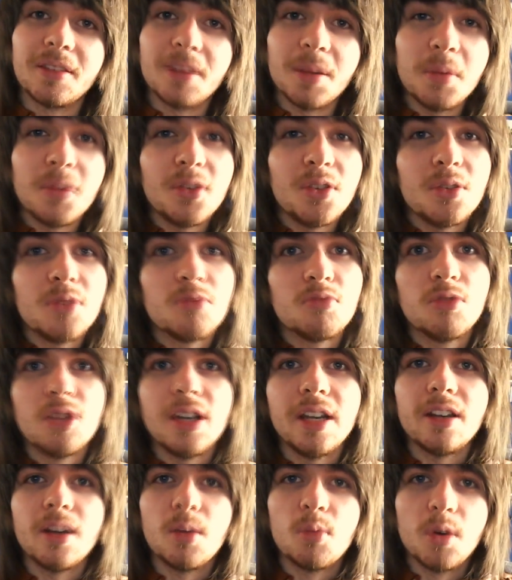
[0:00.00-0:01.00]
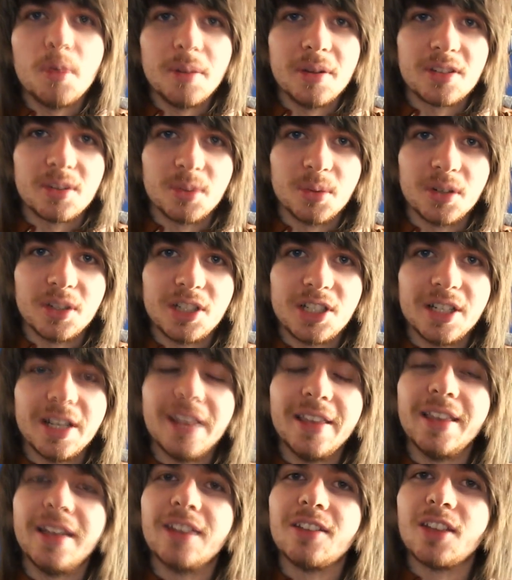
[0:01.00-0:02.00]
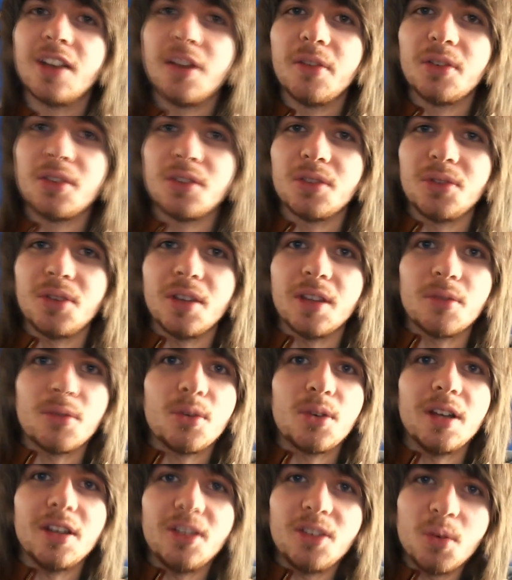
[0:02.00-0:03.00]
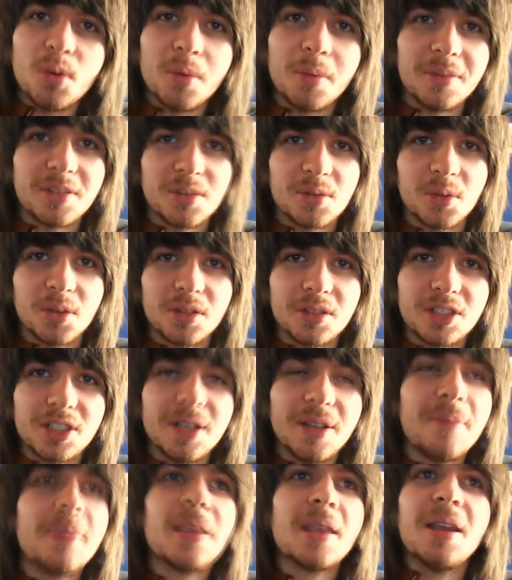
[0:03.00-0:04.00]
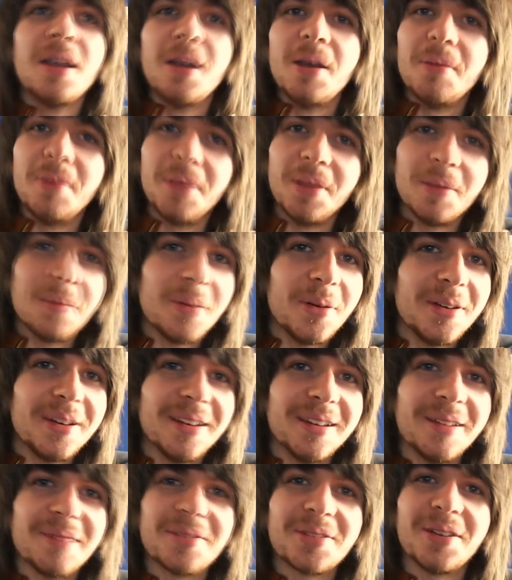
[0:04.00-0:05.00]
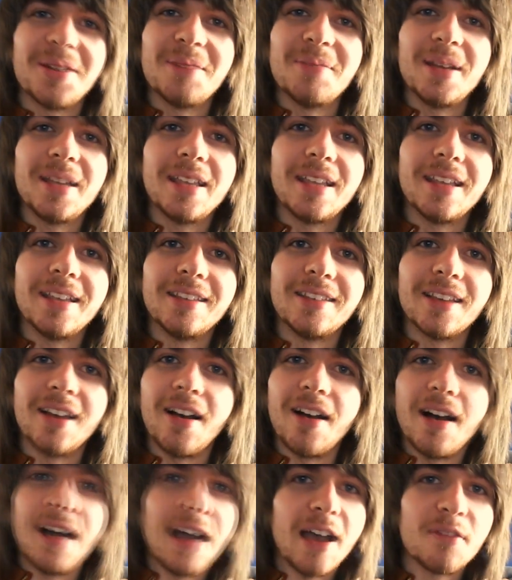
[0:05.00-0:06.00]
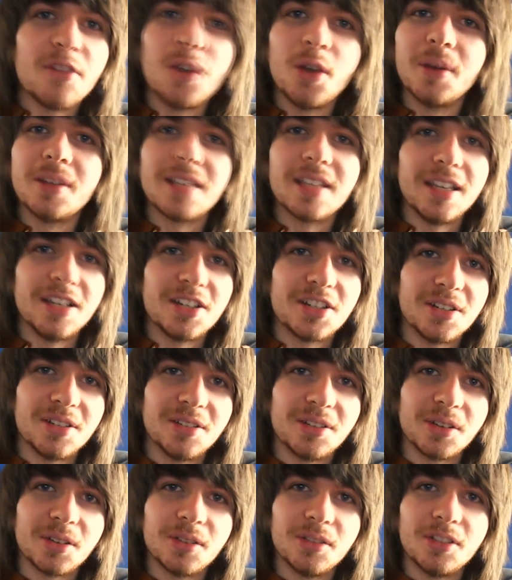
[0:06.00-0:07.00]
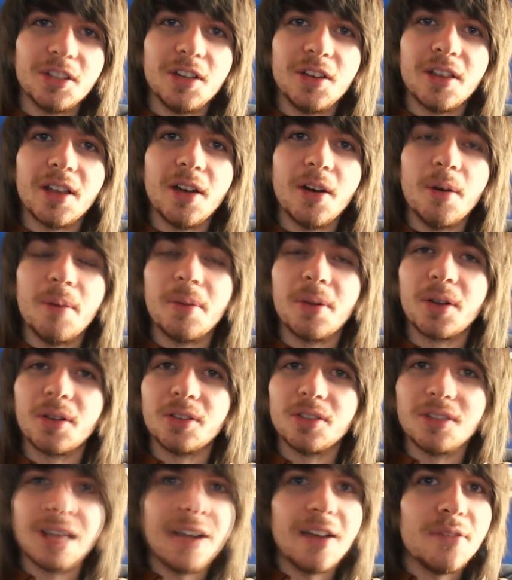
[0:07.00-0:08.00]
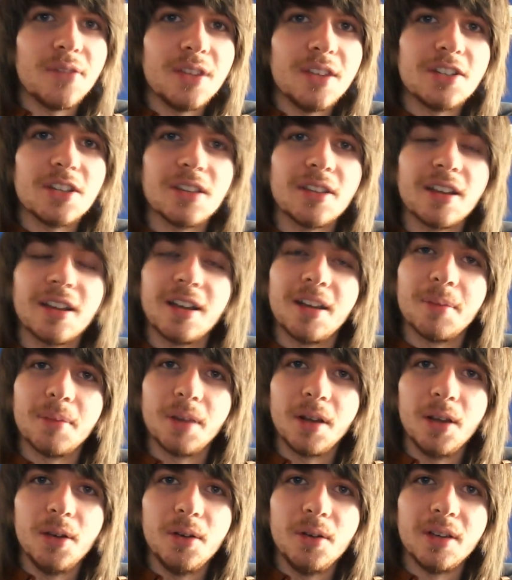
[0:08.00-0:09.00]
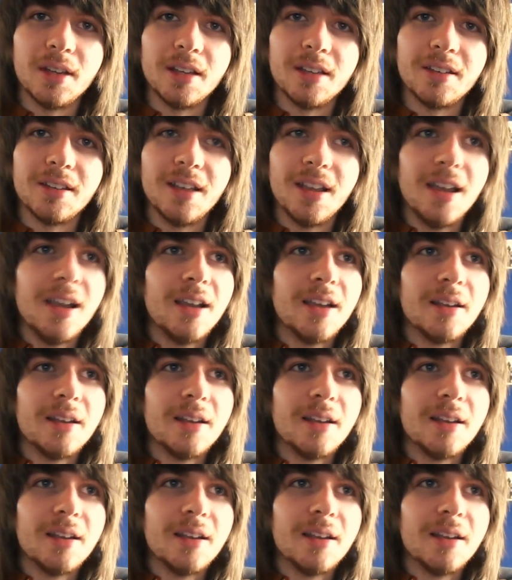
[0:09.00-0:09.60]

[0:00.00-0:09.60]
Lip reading: some of you really don't want me to watch it, and then there's others of you that really do want me to watch it. But the point I'm trying to make is I have no intention to continue that on, because that video that I uploaded